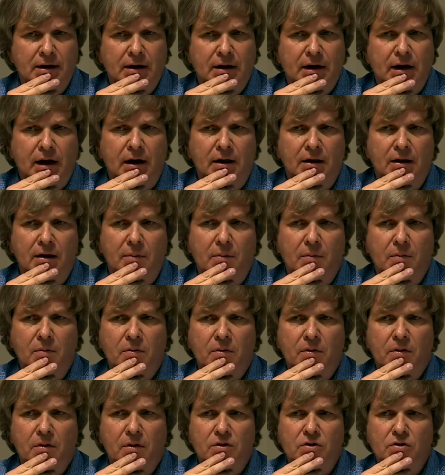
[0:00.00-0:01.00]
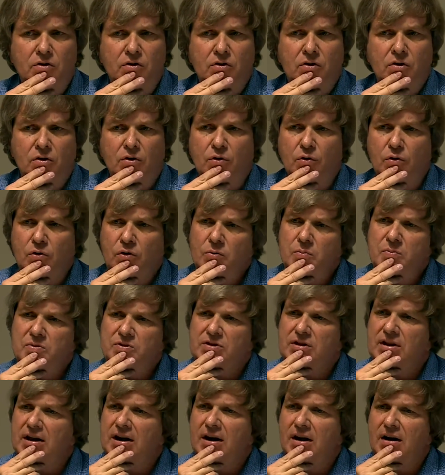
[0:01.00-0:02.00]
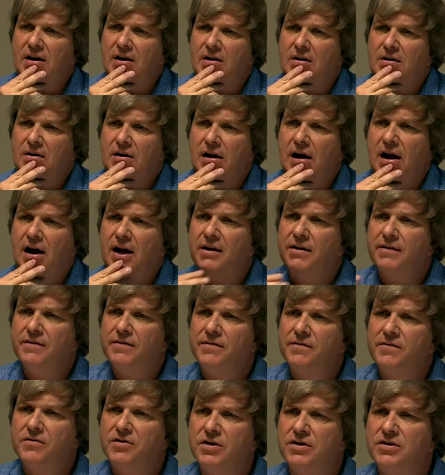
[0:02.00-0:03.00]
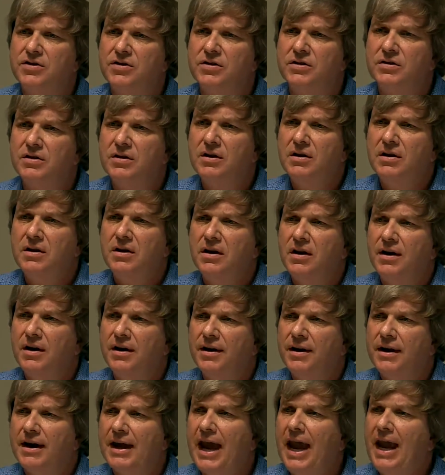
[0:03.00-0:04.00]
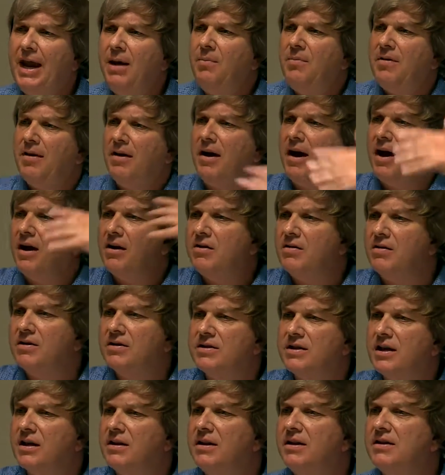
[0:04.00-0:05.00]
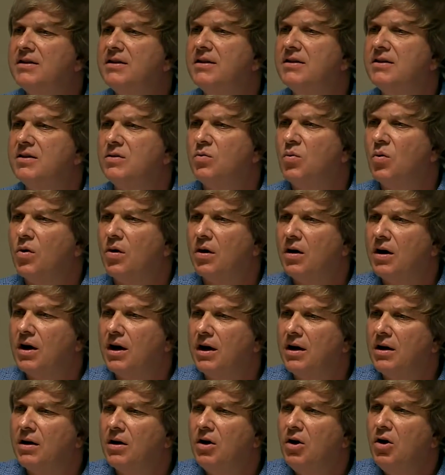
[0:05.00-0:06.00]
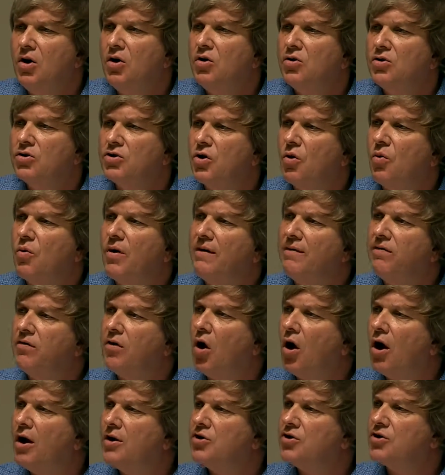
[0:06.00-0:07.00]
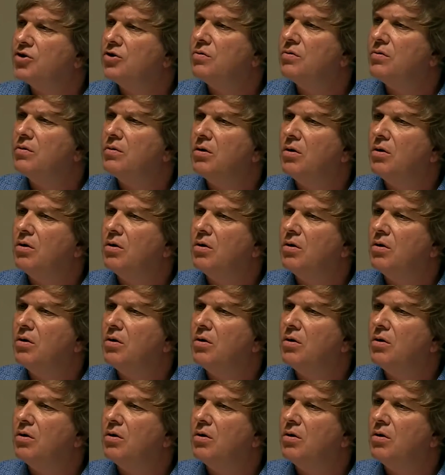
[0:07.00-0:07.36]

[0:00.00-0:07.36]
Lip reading: And the groups there kind of just came together and said, this isn't working, so we've launched